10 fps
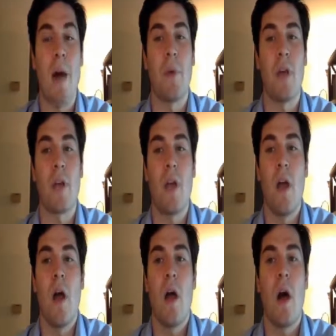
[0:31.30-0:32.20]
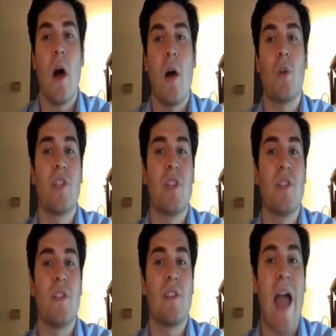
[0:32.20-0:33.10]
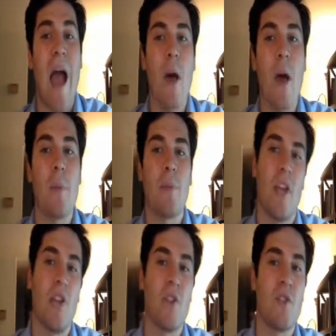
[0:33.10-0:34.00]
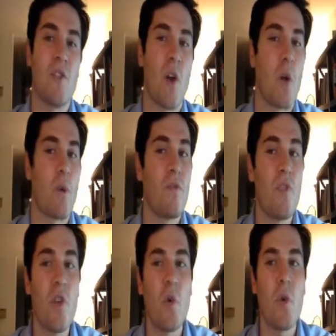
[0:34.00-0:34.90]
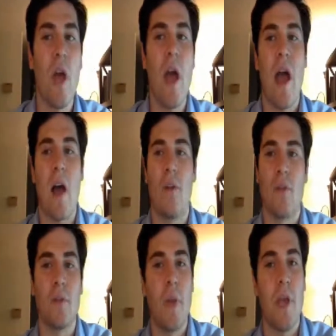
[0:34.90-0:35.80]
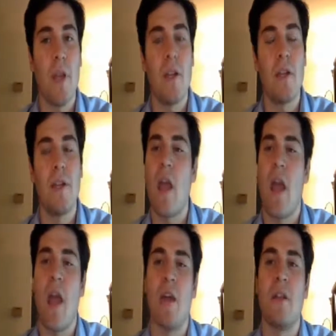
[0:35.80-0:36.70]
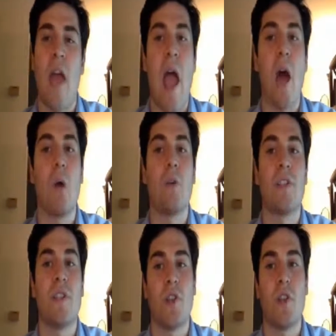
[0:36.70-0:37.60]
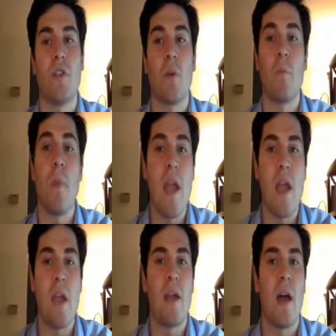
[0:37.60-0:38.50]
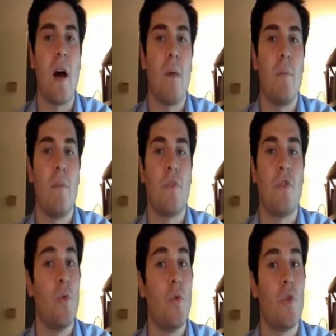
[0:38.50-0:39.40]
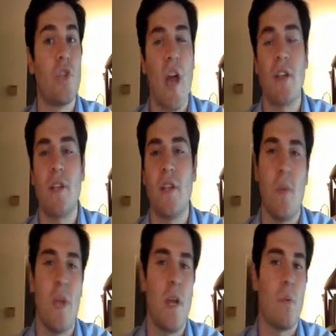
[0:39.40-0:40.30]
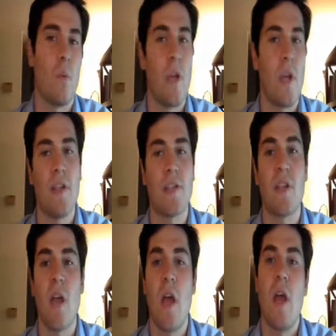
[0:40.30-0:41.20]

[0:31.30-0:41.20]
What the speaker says: topic, which is how applications are reviewed, how they're debated, and how decisions are made to reject, admit, waitlist